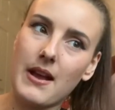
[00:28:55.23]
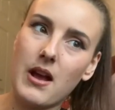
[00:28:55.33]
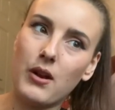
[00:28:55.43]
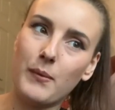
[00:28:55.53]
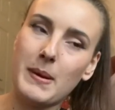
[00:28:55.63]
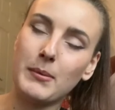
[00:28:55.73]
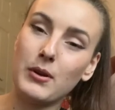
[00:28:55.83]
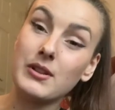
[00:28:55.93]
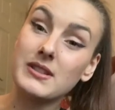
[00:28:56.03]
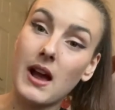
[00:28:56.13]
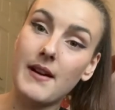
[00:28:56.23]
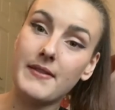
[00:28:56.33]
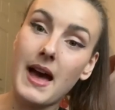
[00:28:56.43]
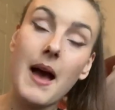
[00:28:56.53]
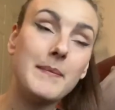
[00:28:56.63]
a lot of people lost sight of
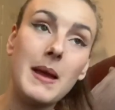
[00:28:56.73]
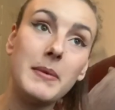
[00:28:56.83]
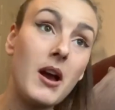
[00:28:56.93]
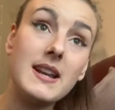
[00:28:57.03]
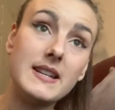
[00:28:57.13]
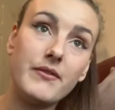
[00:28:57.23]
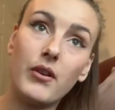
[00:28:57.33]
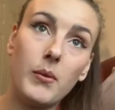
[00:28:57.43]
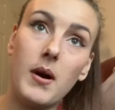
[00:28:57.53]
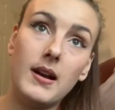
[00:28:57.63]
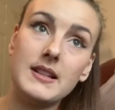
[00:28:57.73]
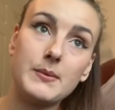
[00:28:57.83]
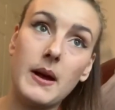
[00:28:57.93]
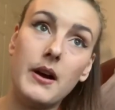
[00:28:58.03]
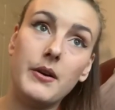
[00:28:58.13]
that and maybe I did for a while as
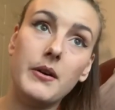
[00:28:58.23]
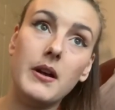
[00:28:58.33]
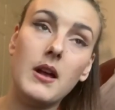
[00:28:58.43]
well